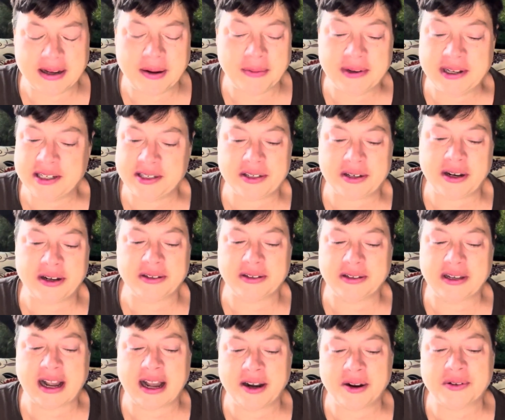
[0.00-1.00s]
I mean,
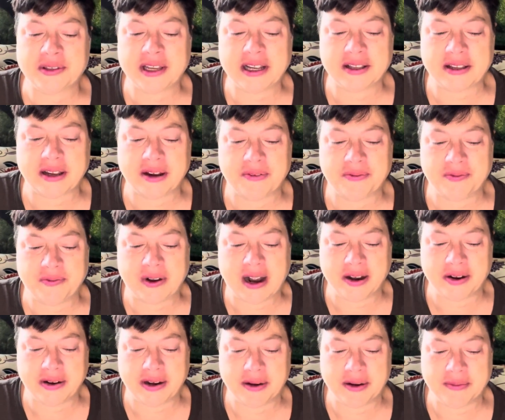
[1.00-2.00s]
I don't think they're
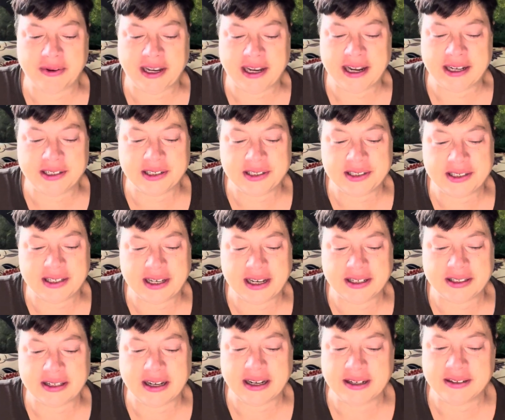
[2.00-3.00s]
firing me. I just
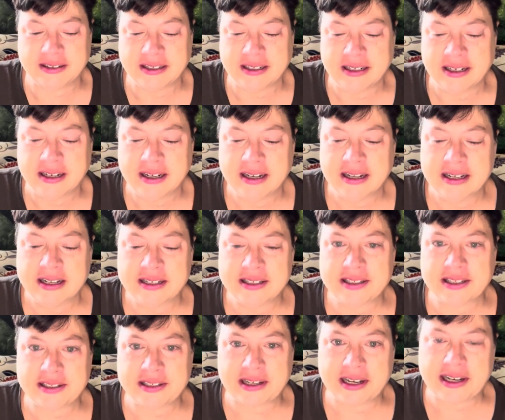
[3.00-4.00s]
think that
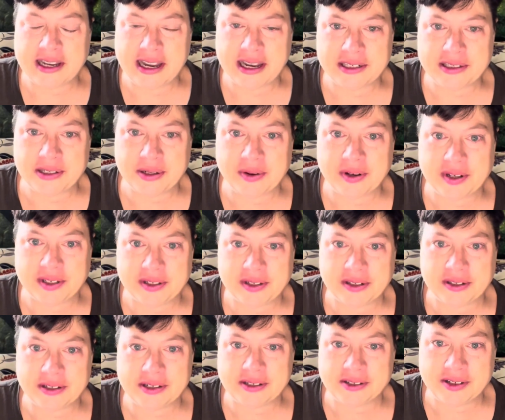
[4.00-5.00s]
since I can't do it,
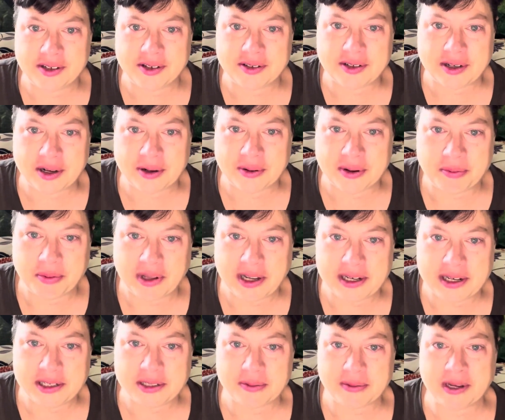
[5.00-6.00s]
they're just going to
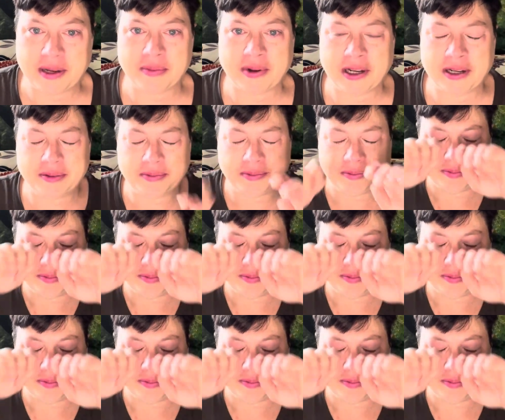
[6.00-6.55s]
replace me, but